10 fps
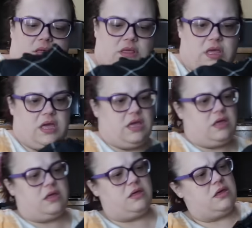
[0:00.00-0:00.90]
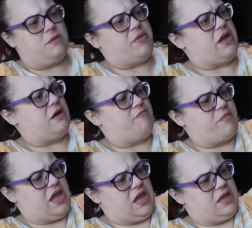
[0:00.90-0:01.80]
looks like a pair
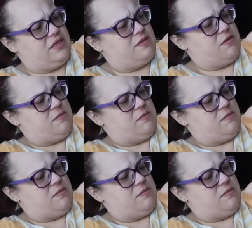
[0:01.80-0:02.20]
of pants